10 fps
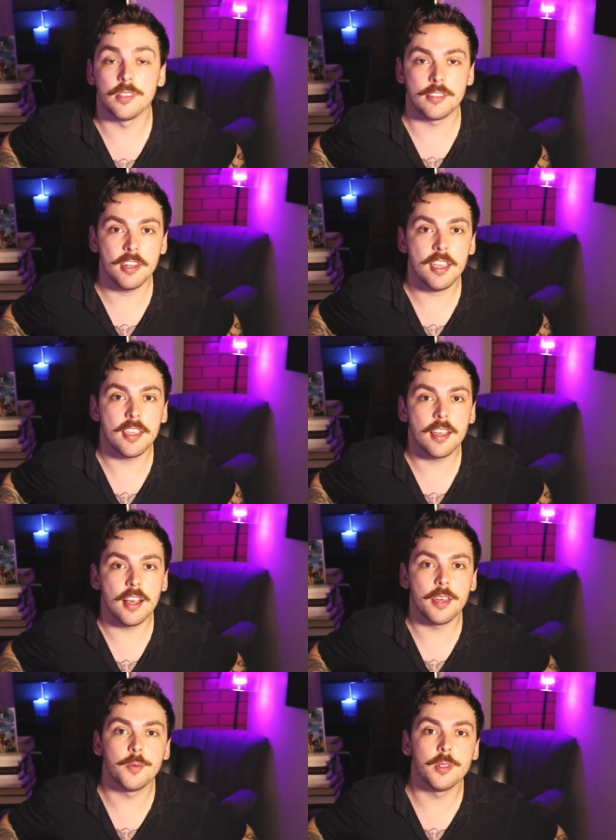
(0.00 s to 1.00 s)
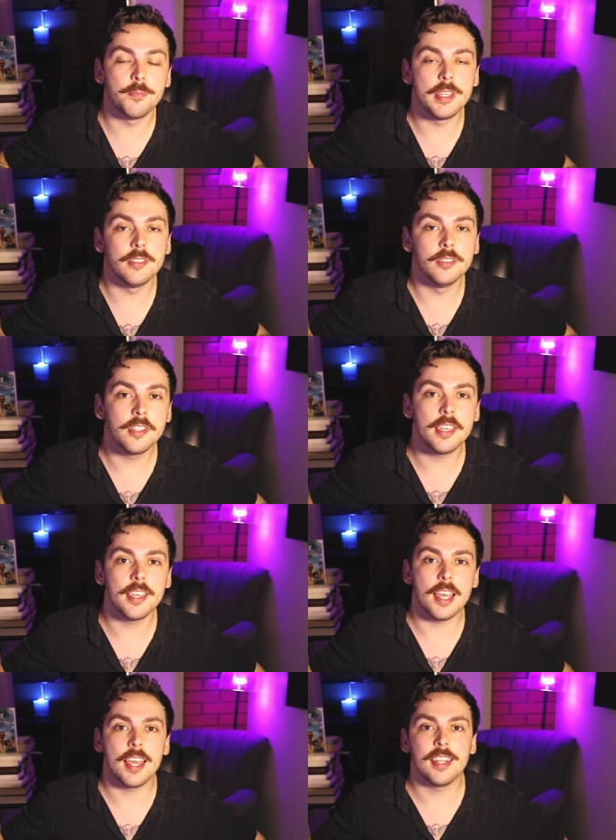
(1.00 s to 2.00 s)
Well, today I will be
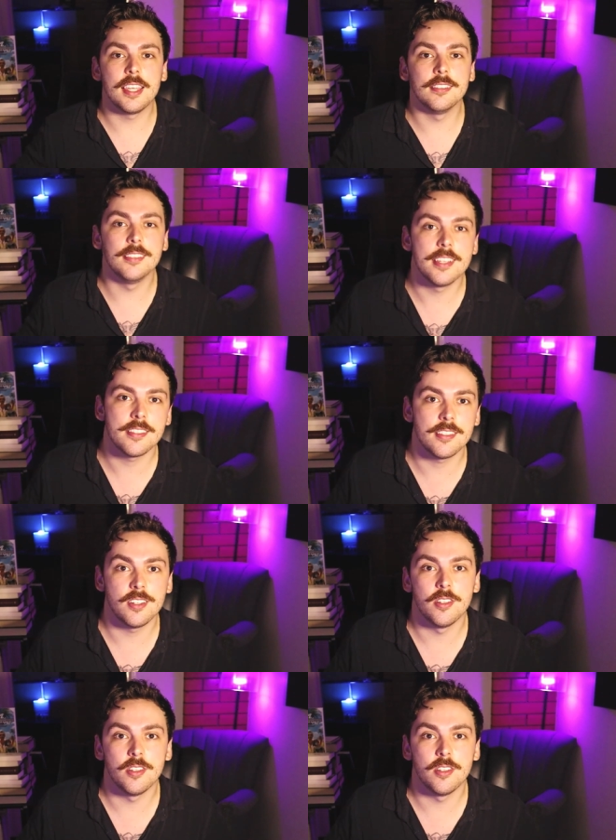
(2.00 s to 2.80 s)
looking at a list